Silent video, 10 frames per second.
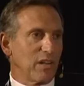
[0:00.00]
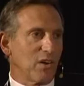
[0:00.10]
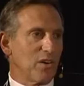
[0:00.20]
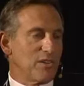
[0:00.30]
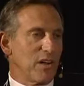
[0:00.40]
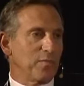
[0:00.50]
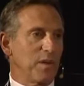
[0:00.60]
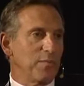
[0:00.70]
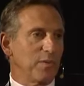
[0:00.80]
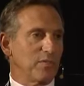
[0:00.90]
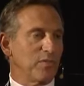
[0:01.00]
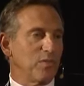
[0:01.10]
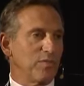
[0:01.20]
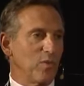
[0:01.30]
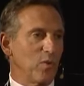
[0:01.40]
encourage young people
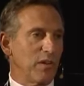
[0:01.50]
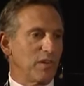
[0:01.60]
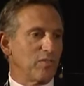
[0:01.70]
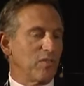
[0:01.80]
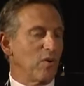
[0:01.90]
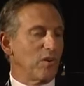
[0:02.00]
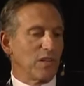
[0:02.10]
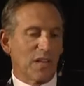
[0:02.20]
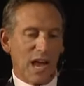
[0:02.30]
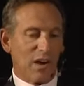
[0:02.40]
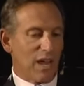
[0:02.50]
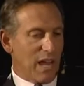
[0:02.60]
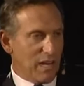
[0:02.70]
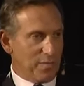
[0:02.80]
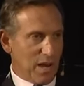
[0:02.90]
to avoid is don't allow
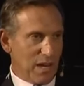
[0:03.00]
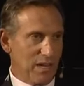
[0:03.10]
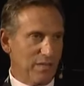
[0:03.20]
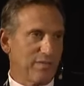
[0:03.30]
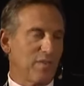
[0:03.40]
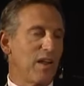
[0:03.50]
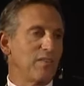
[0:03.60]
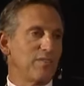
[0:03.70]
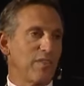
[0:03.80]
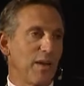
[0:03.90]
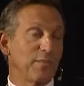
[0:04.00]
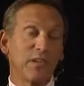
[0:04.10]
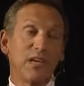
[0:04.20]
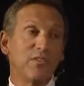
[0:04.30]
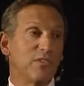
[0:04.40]
anybody, friends,
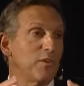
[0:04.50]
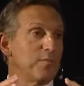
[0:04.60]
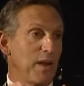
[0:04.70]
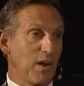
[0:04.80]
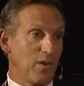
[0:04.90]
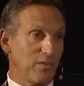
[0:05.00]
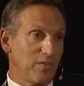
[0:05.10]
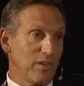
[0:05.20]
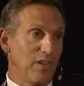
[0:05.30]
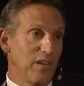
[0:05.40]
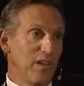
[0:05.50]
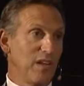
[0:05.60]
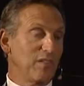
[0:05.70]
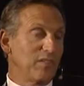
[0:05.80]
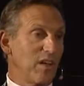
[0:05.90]
family, even your parents,
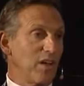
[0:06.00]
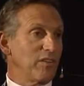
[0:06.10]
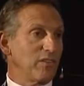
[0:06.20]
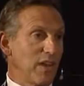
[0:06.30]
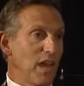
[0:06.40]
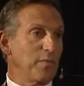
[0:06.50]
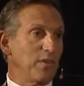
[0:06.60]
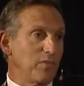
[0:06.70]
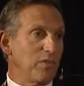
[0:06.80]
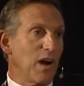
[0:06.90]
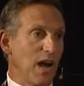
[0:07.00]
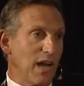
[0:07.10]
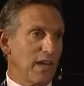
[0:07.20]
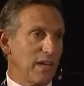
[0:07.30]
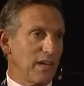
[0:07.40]
to tell you you're aiming too
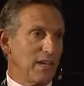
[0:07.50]
high.